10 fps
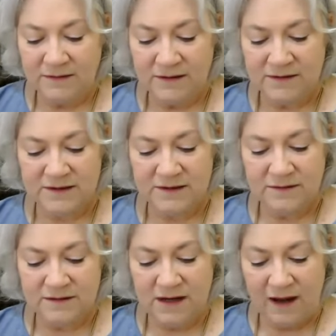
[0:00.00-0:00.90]
did
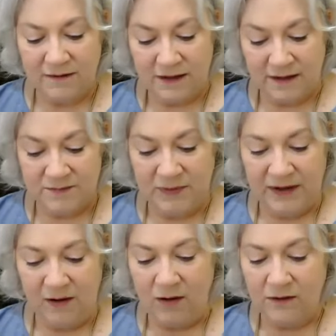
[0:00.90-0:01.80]
still stand as
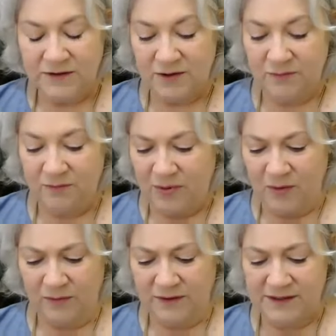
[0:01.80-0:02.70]
being all so
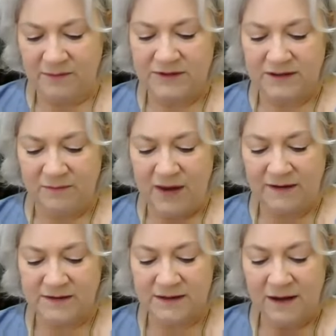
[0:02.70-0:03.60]
bold attempted
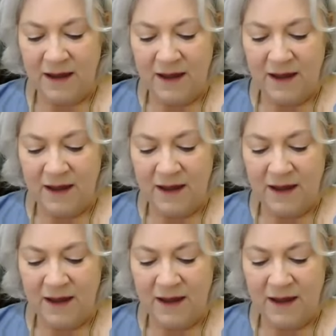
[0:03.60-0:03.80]
amazed,